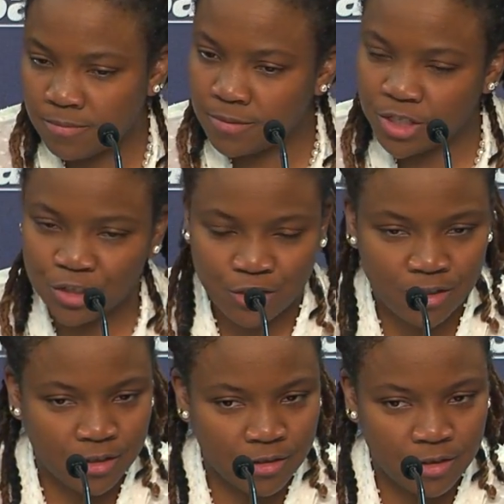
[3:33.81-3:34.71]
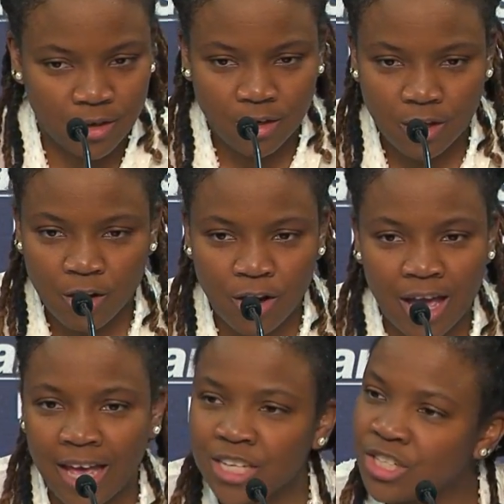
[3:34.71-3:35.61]
just her
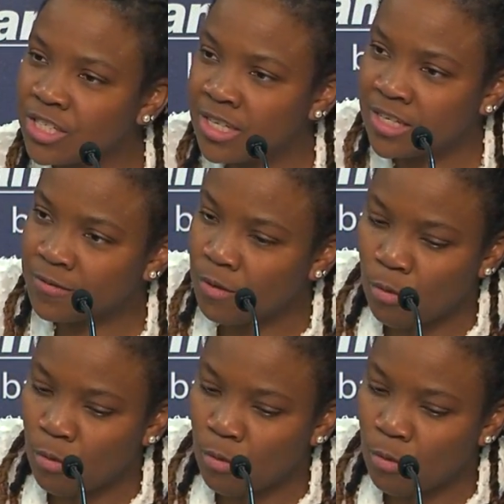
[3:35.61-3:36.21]
anxiousness for